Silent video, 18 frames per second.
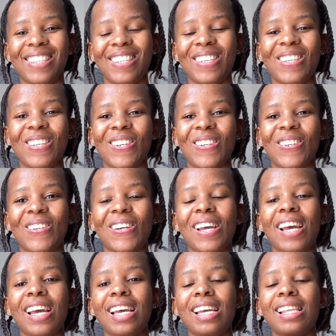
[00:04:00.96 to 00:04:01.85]
to you
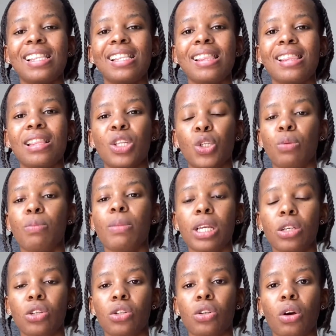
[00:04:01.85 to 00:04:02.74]
to
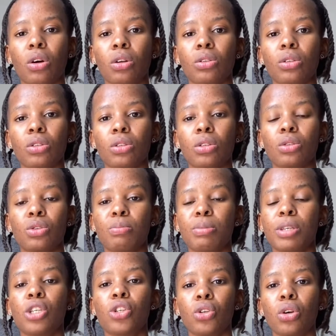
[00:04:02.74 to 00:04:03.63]
be sure
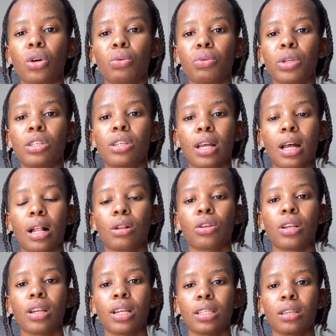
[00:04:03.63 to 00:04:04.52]
which
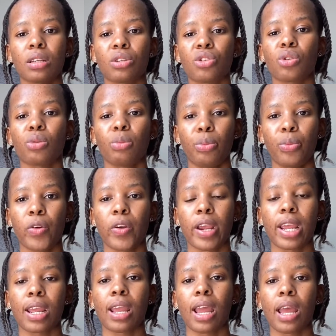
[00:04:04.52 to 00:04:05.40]
calculator to
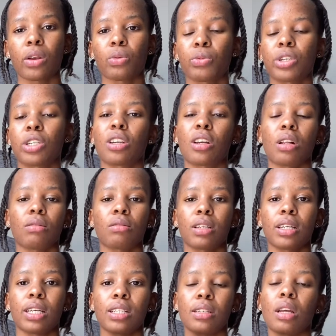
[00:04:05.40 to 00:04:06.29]
bring and which
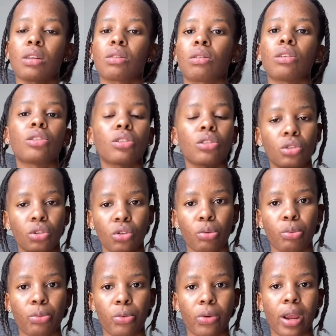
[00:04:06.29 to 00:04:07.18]
calculator not
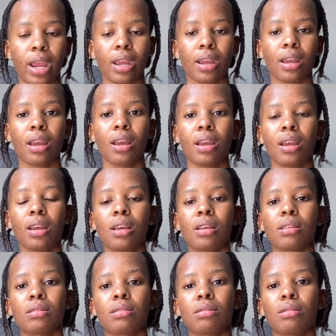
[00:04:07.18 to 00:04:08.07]
to bring.
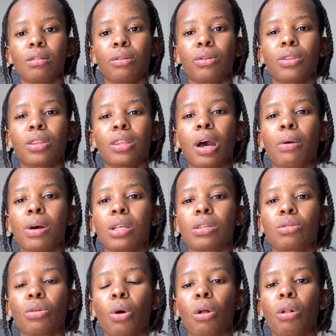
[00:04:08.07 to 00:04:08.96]
So that
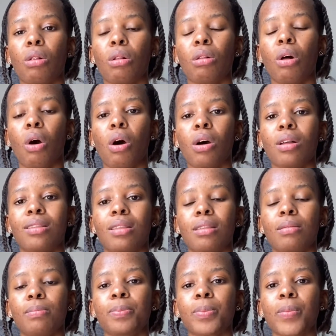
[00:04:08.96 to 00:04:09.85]
was all
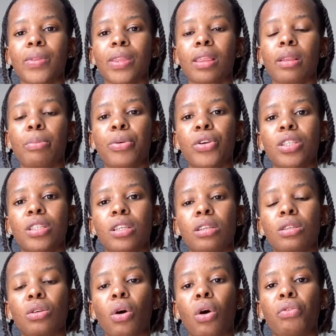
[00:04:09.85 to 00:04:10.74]
on the
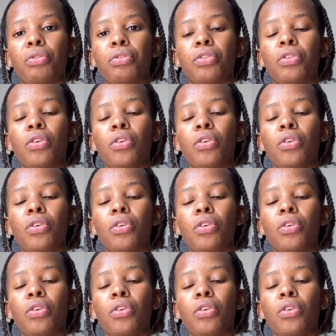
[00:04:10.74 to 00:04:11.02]
process of